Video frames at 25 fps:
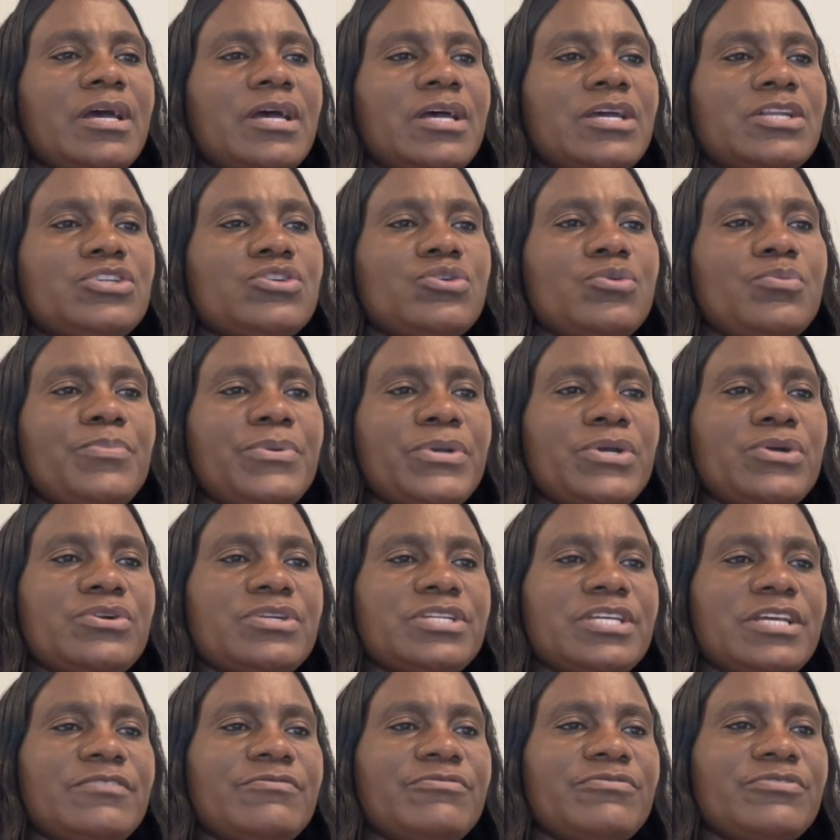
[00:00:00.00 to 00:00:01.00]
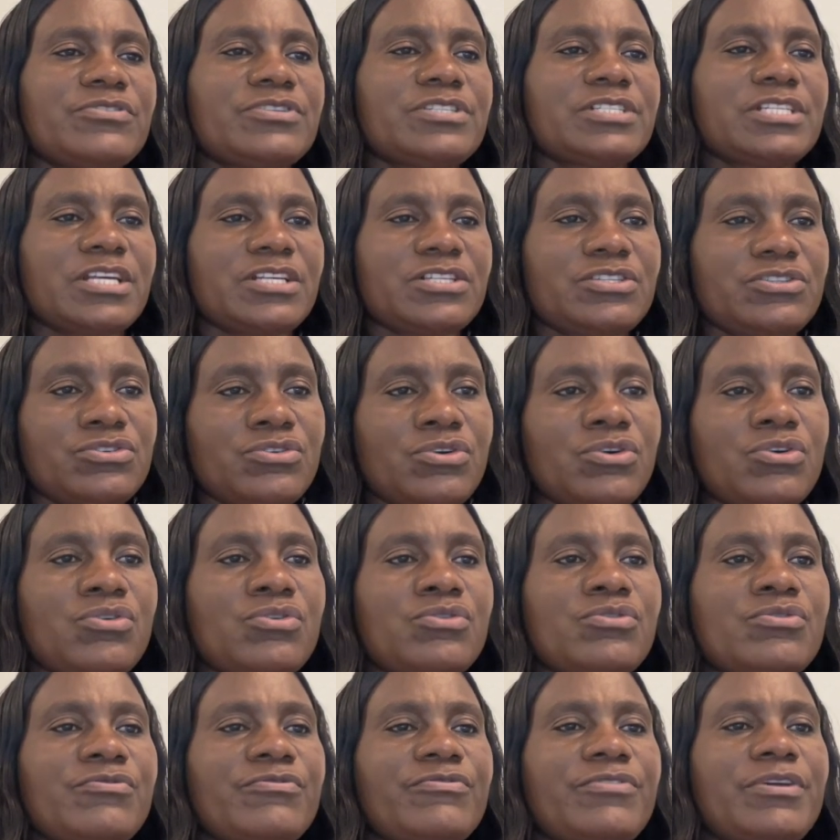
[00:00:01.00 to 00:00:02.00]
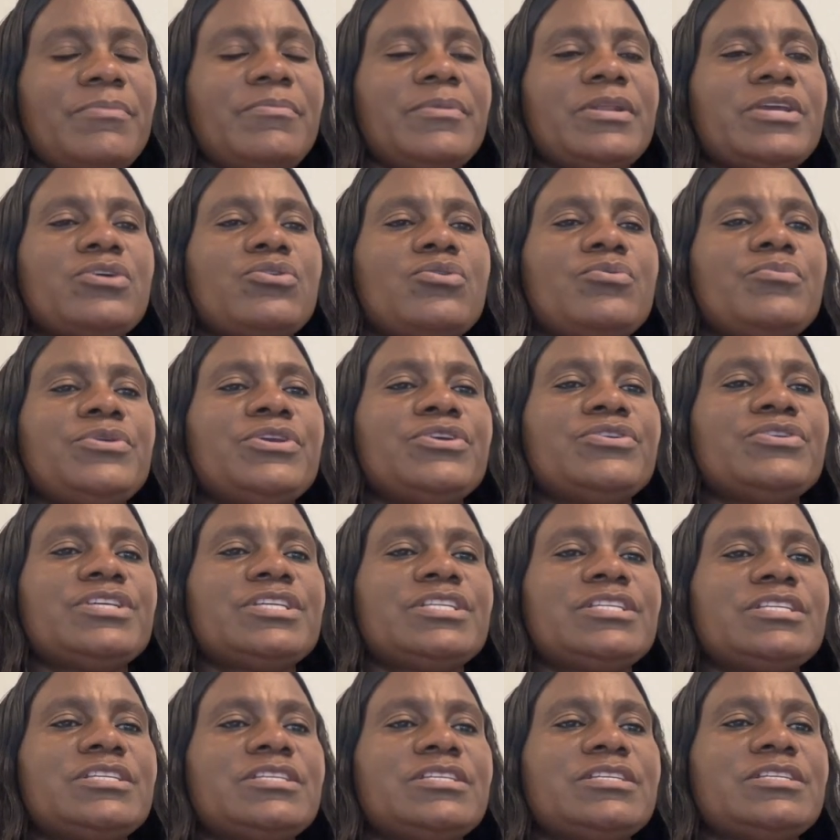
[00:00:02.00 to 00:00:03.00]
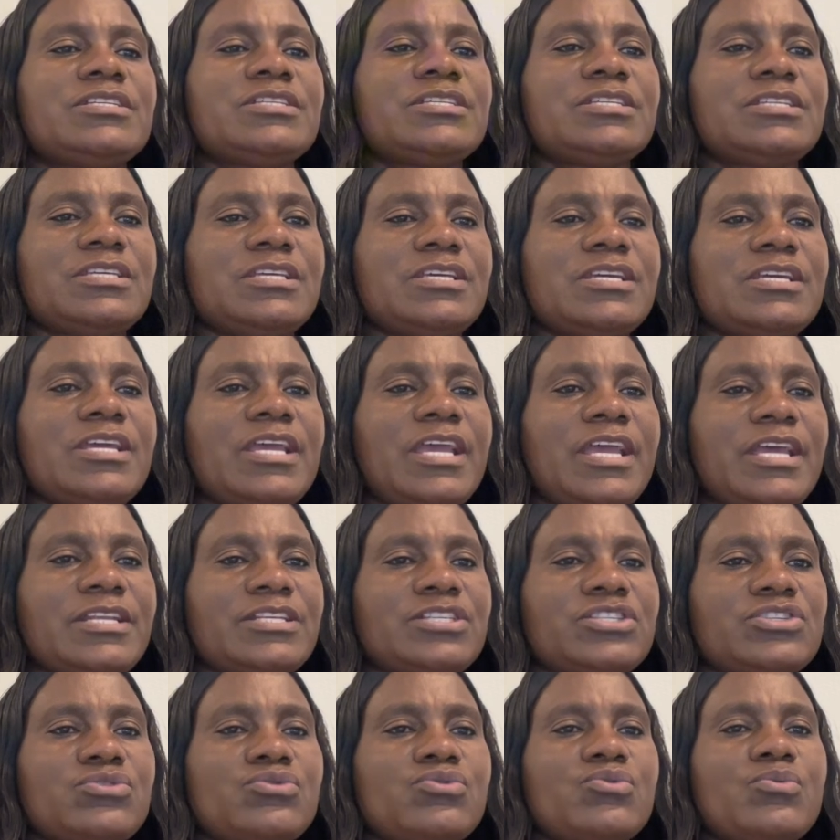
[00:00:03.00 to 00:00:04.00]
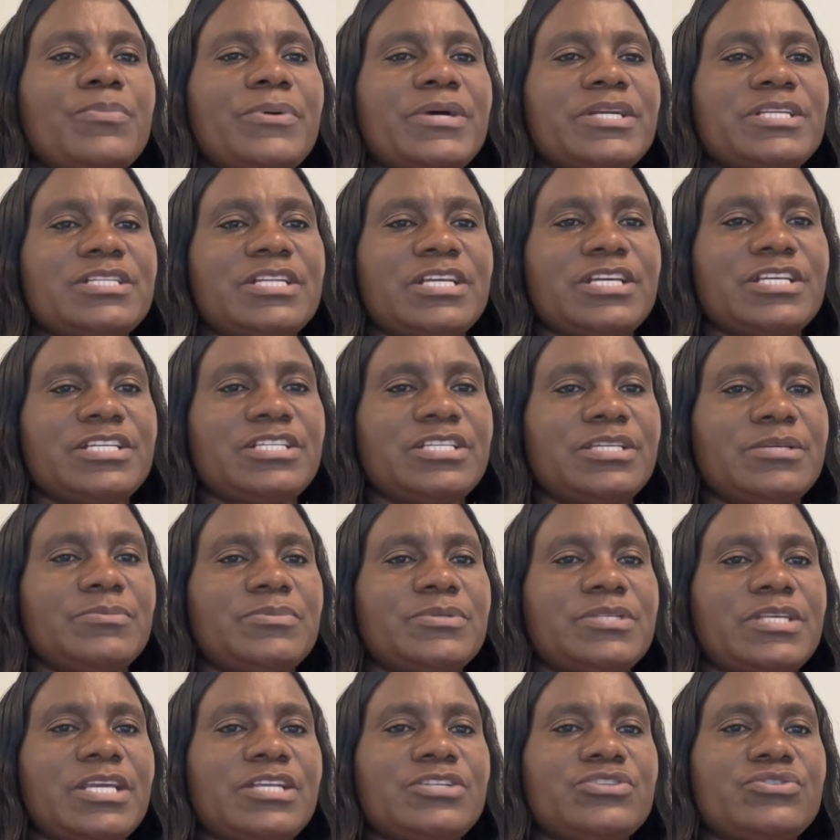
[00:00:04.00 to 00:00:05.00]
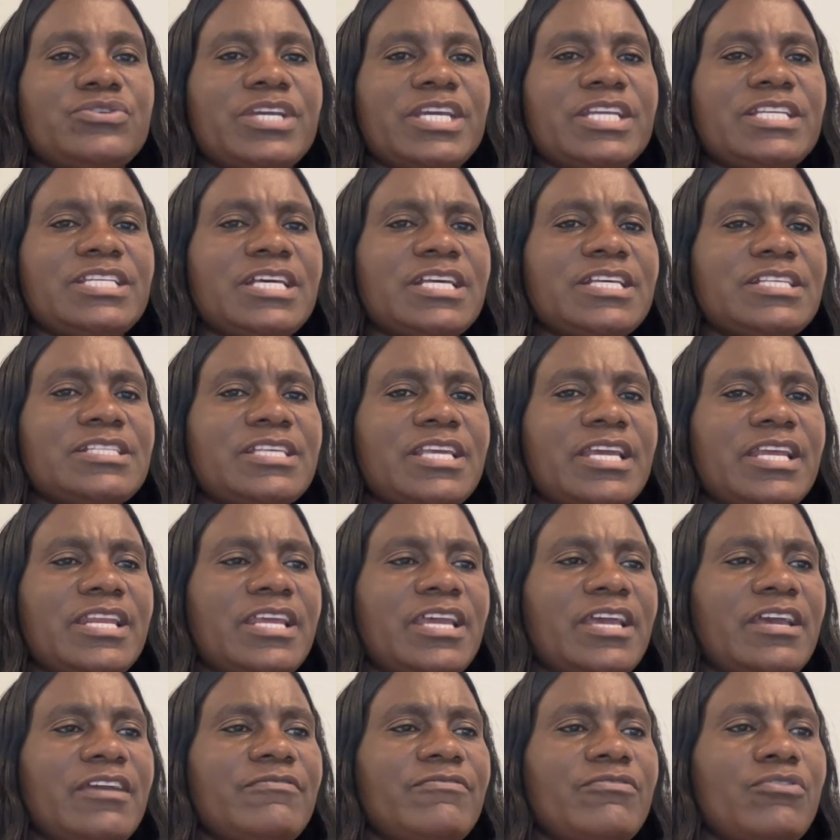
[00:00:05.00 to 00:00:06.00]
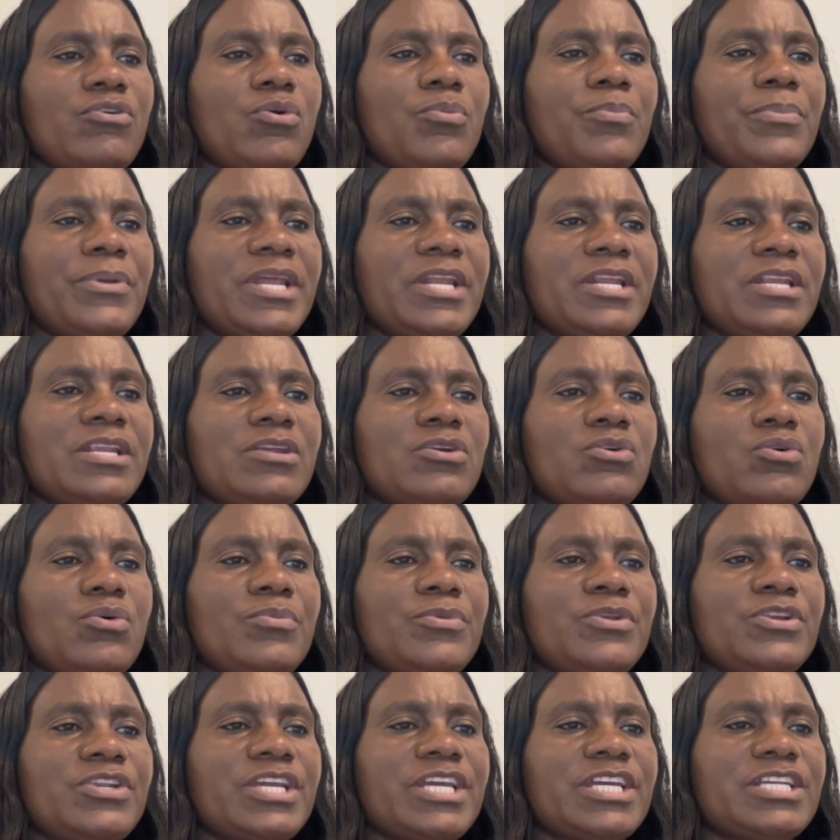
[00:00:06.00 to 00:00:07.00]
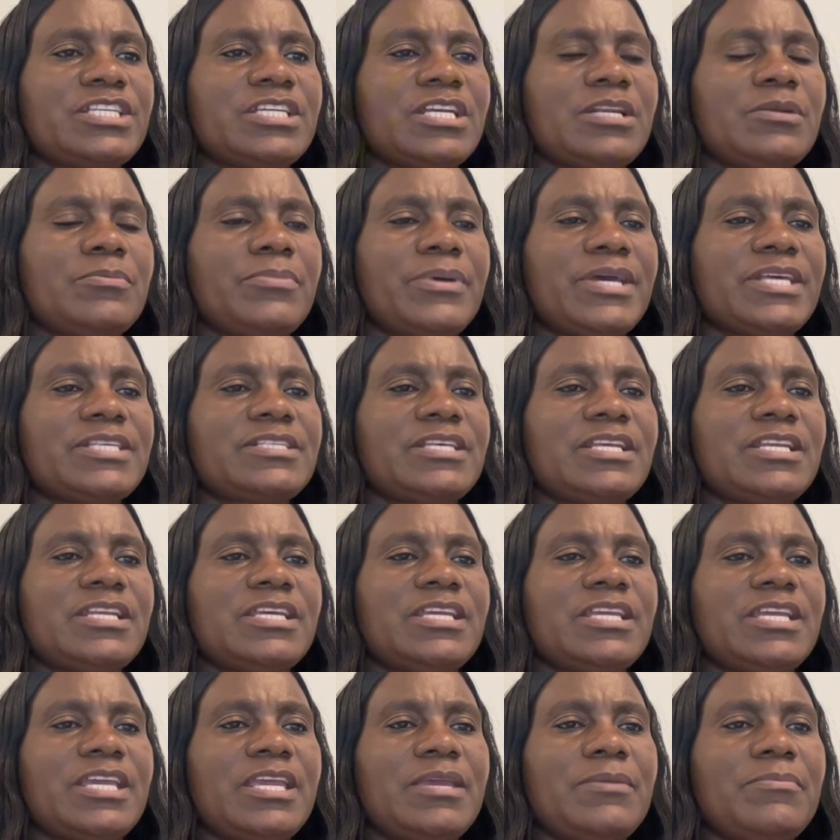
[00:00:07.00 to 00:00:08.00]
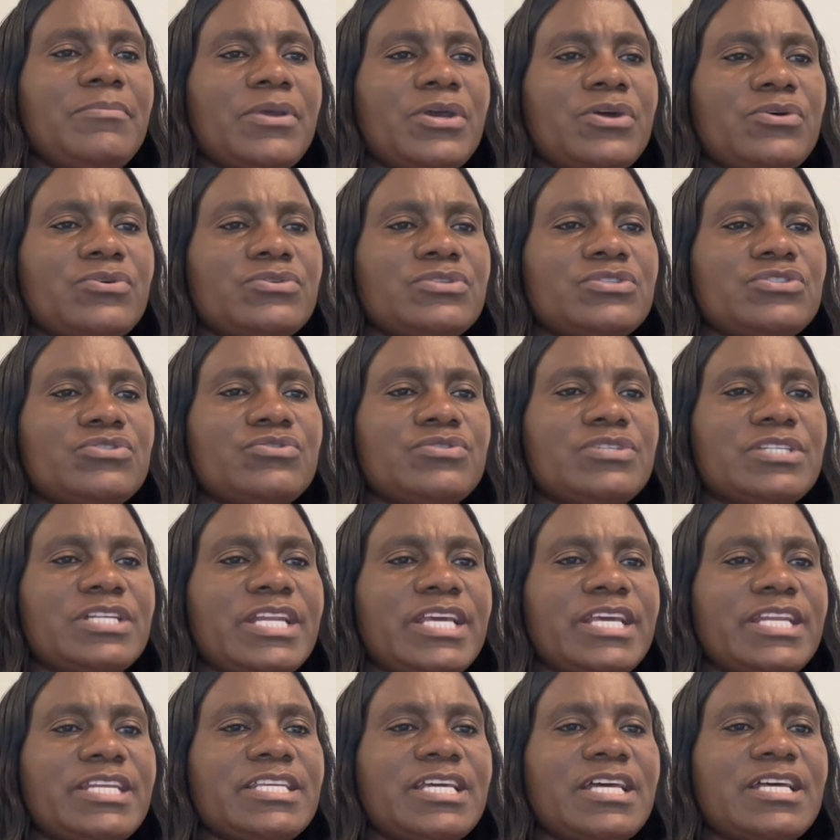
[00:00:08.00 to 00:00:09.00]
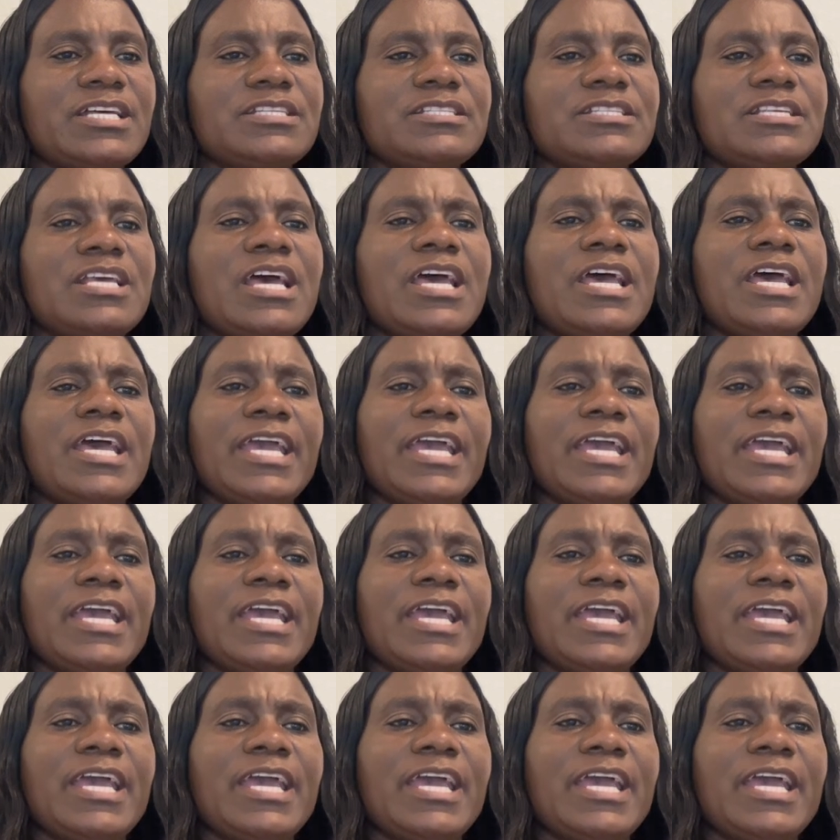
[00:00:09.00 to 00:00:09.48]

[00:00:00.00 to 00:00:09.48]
To build and foster strong family community and school partnerships, educators can have open communication by sending emails, newsletters,